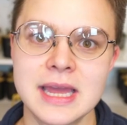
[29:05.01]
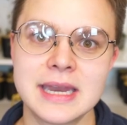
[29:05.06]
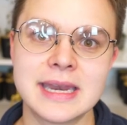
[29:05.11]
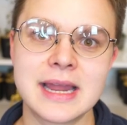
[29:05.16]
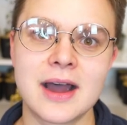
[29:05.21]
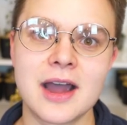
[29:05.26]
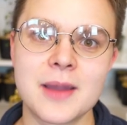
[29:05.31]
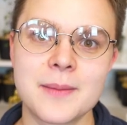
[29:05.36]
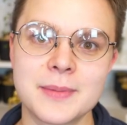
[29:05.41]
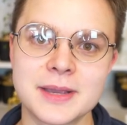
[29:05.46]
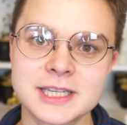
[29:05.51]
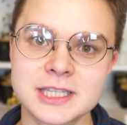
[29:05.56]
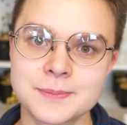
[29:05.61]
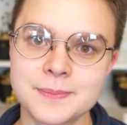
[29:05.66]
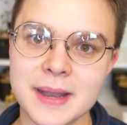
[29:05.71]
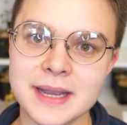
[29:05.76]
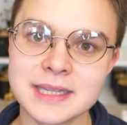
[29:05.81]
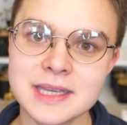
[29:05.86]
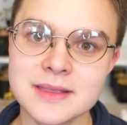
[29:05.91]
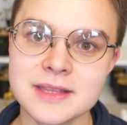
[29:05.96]
Now, I'm
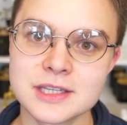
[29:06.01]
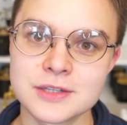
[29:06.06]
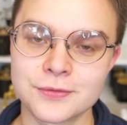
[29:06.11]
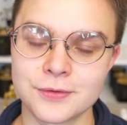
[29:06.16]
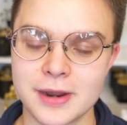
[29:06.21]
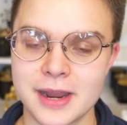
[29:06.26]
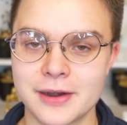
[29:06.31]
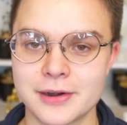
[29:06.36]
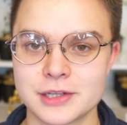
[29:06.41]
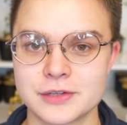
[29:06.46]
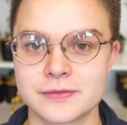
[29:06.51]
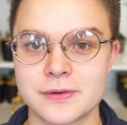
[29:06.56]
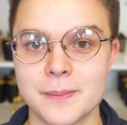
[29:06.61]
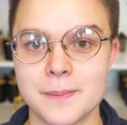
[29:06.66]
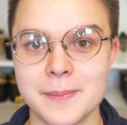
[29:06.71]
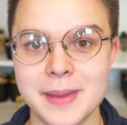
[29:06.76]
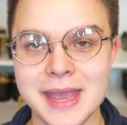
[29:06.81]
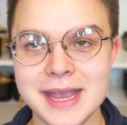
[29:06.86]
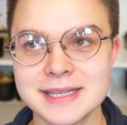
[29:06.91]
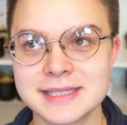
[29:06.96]
expecting this fragrance
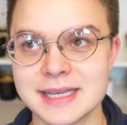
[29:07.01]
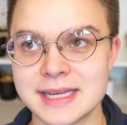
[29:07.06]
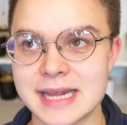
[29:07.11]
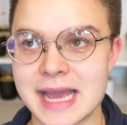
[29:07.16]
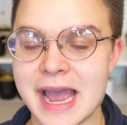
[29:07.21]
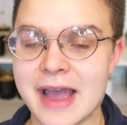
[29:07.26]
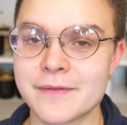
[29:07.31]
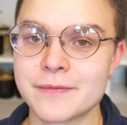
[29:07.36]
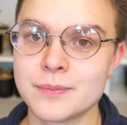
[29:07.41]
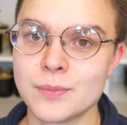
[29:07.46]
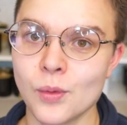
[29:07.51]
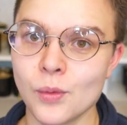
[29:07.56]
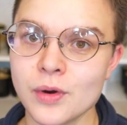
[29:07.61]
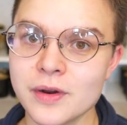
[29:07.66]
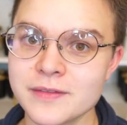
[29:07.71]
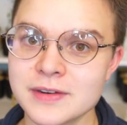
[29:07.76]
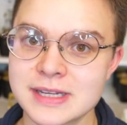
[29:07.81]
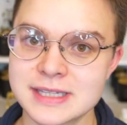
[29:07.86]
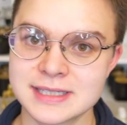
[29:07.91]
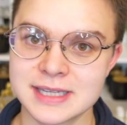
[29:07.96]
from Makesy to have more
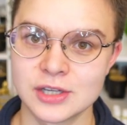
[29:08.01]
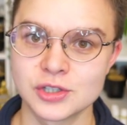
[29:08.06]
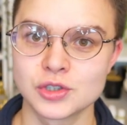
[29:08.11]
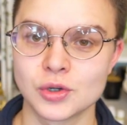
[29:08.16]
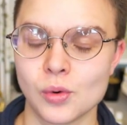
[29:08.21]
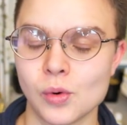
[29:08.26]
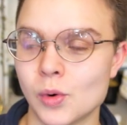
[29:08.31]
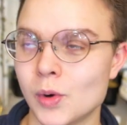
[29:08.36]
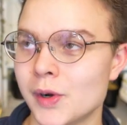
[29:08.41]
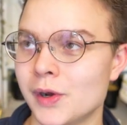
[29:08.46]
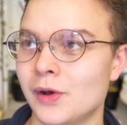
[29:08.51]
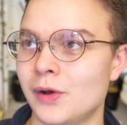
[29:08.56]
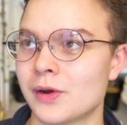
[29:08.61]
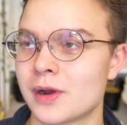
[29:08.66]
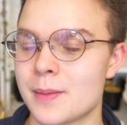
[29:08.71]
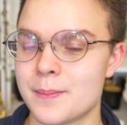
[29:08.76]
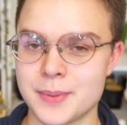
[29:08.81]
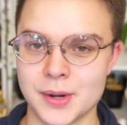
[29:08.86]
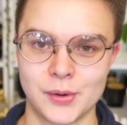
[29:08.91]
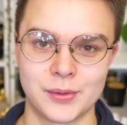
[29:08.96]
of an essential oil
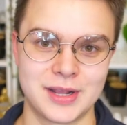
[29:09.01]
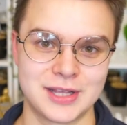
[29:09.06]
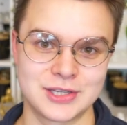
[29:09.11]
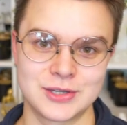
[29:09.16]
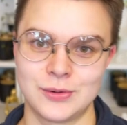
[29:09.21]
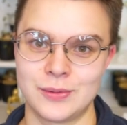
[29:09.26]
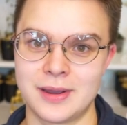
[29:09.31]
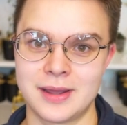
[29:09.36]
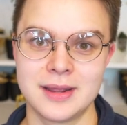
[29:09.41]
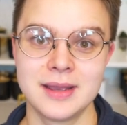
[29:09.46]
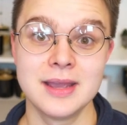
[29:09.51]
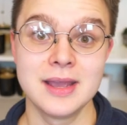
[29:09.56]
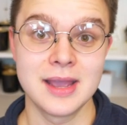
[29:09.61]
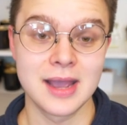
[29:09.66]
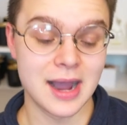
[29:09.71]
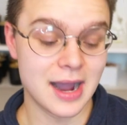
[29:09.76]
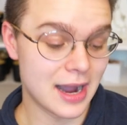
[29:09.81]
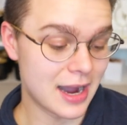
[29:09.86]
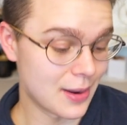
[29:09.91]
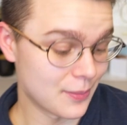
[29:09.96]
component to it
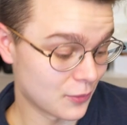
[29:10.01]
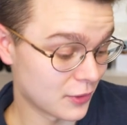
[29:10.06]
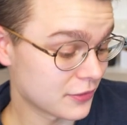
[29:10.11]
um,